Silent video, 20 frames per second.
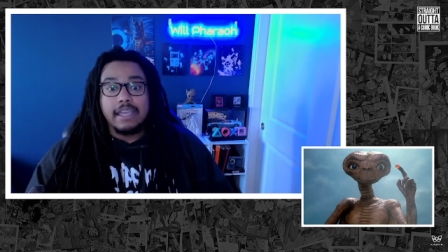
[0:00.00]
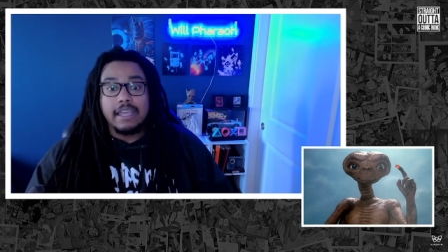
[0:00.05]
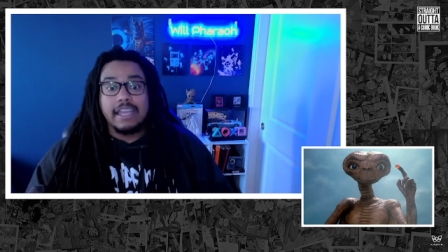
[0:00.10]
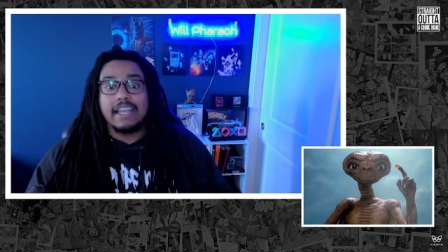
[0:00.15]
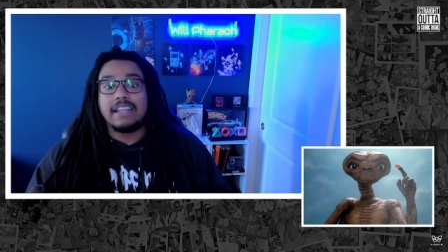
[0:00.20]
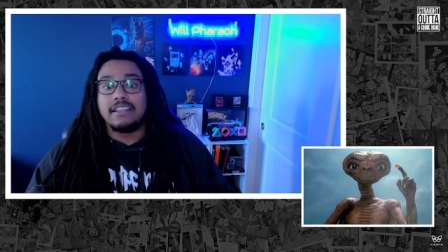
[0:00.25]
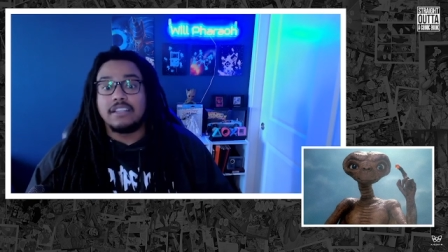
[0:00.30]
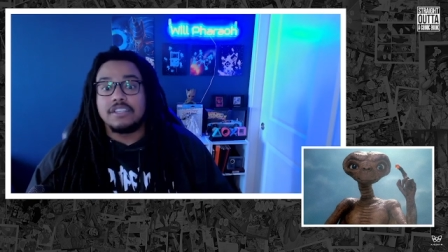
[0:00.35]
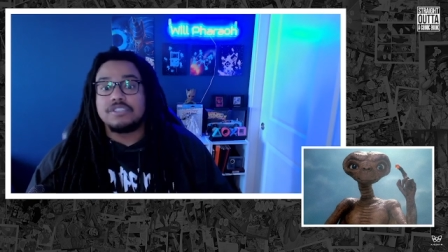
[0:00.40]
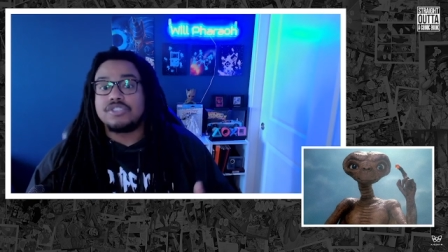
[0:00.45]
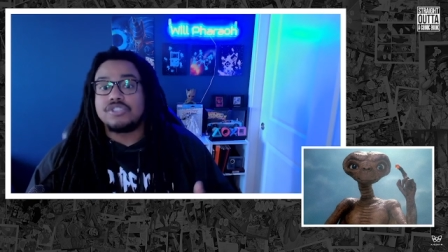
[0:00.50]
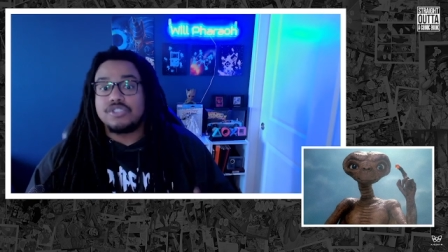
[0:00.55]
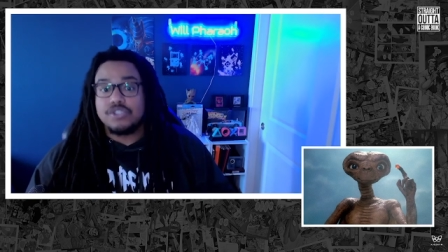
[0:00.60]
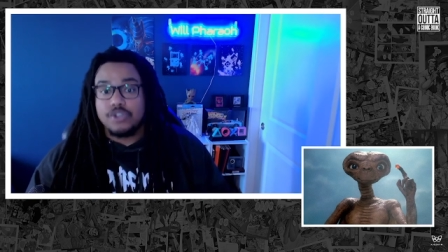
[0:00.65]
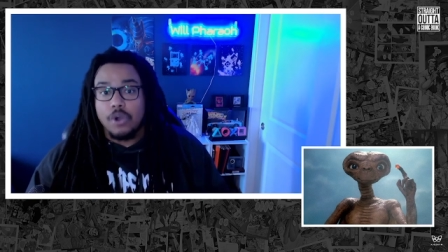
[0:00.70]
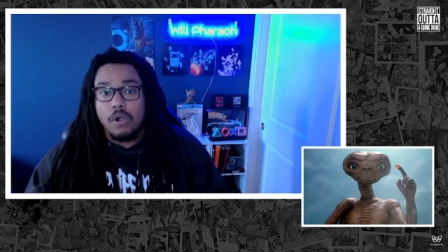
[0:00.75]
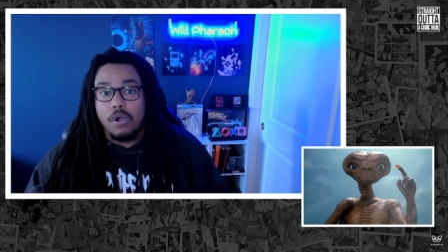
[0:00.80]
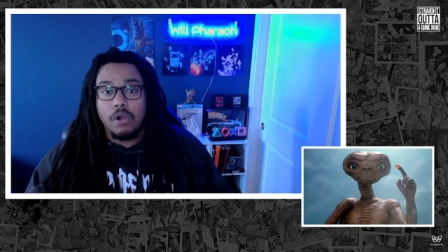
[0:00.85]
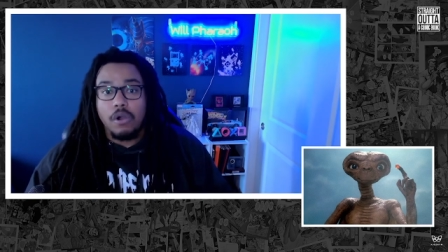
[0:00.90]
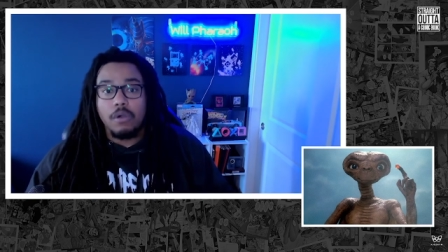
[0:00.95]
in the
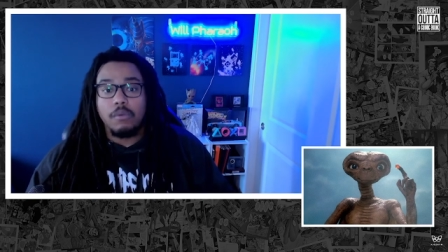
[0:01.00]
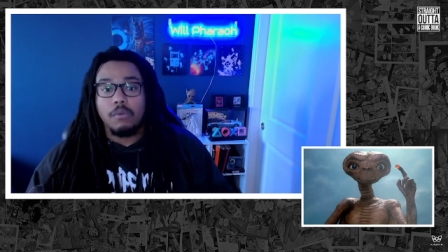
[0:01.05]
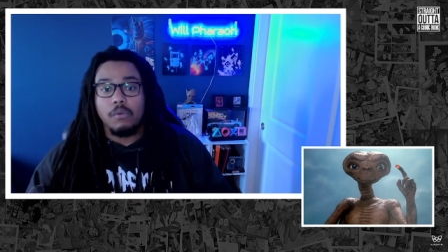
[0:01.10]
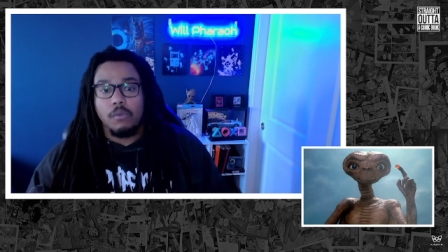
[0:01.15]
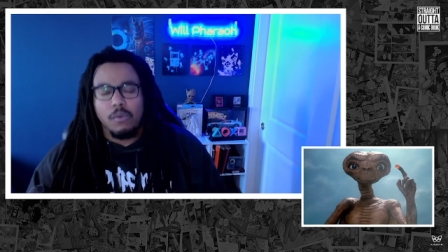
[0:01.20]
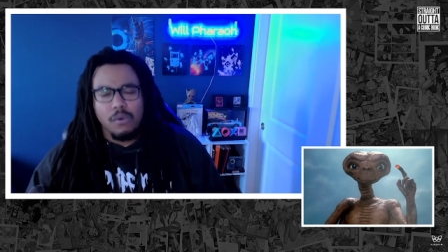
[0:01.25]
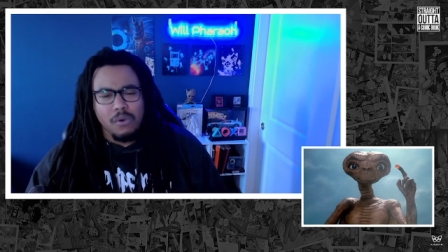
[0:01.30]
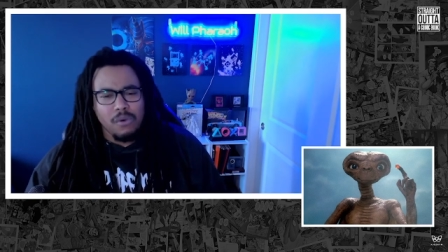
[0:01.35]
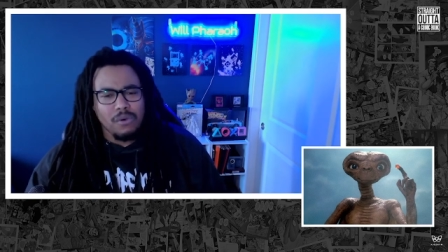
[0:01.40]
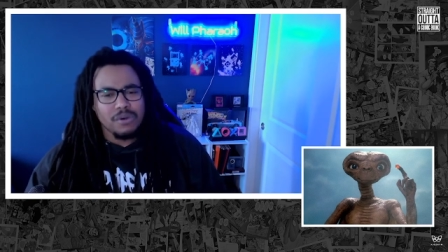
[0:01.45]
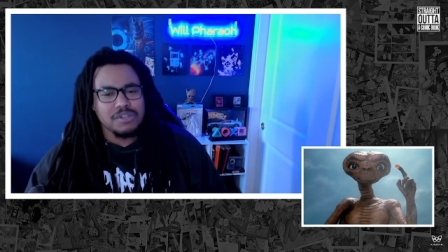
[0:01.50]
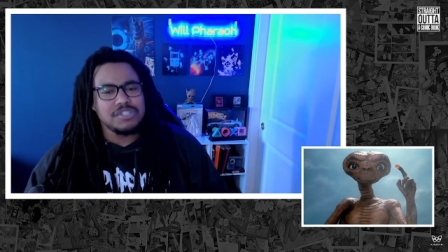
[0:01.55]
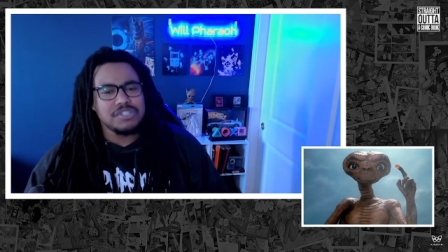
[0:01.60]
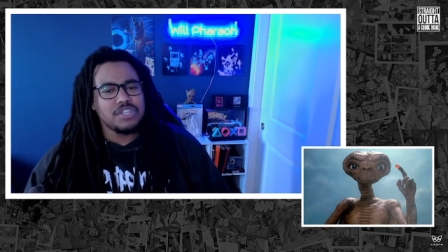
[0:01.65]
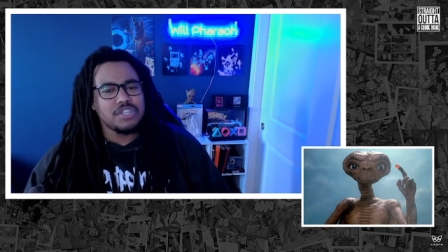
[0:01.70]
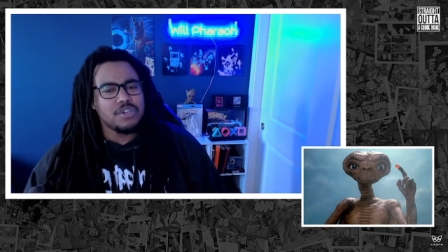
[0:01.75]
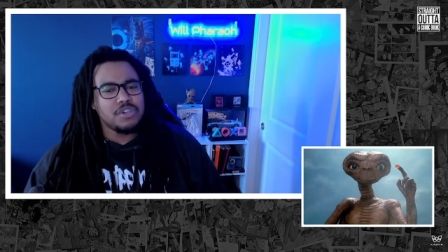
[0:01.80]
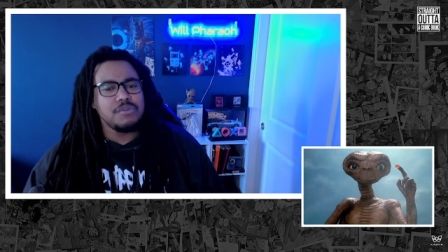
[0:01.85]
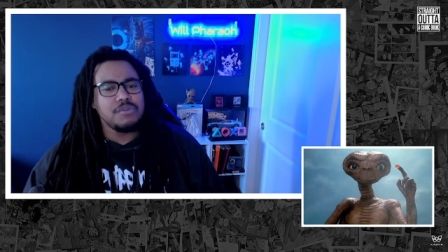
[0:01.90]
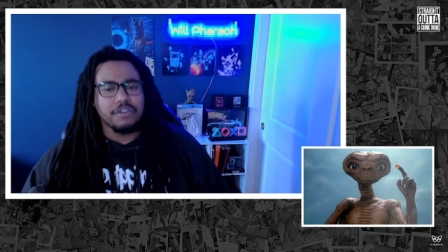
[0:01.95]
Star Wars
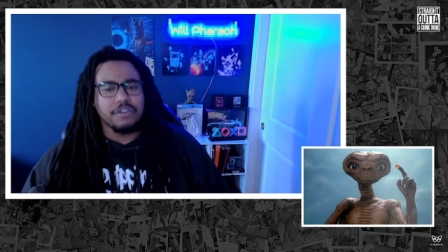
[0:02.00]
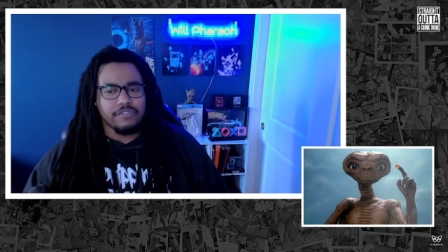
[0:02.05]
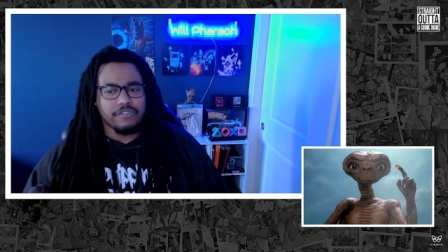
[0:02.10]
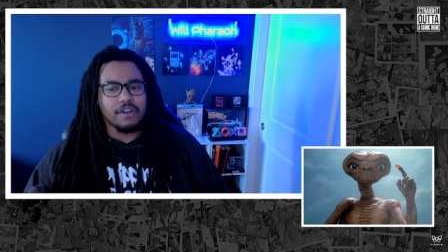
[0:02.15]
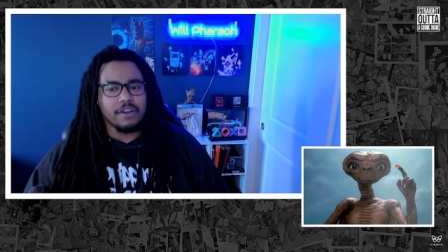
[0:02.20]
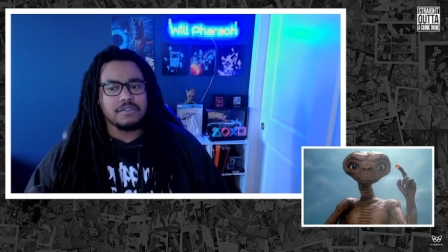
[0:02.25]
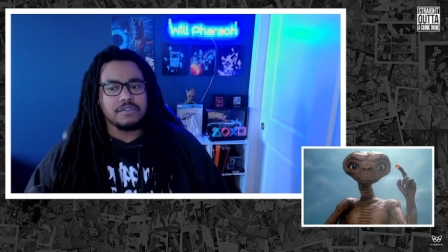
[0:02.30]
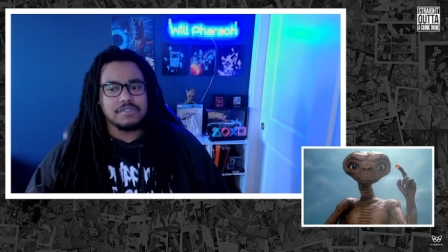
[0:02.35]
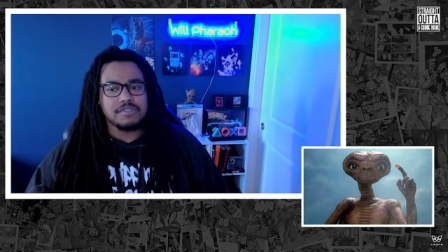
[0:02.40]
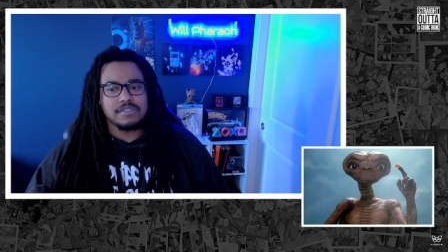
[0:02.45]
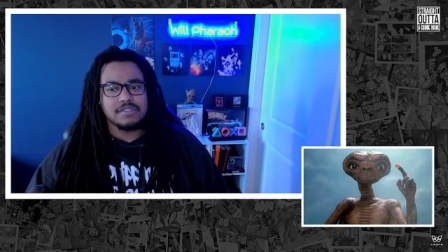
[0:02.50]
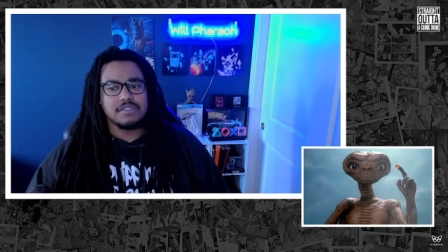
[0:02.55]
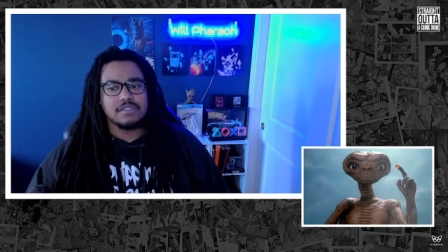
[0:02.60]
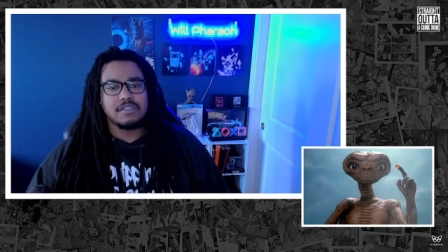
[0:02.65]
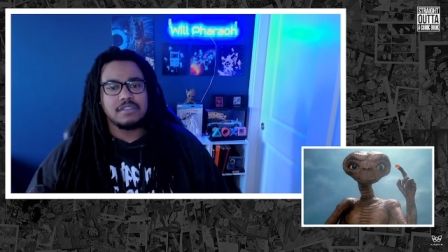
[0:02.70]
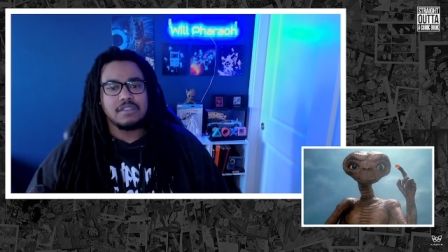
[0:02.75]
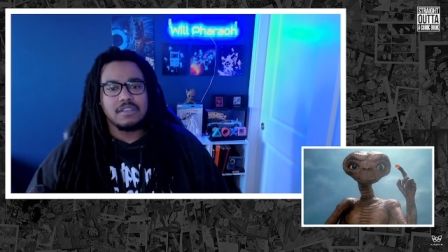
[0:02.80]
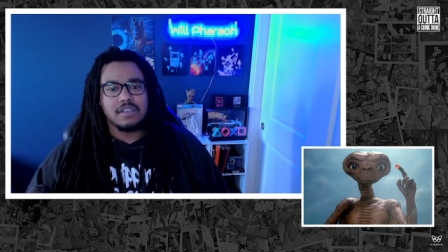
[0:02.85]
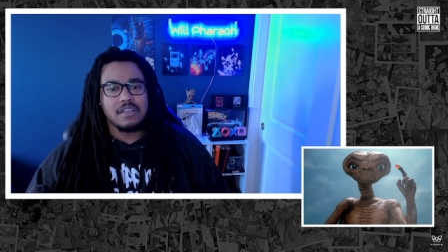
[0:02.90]
universe.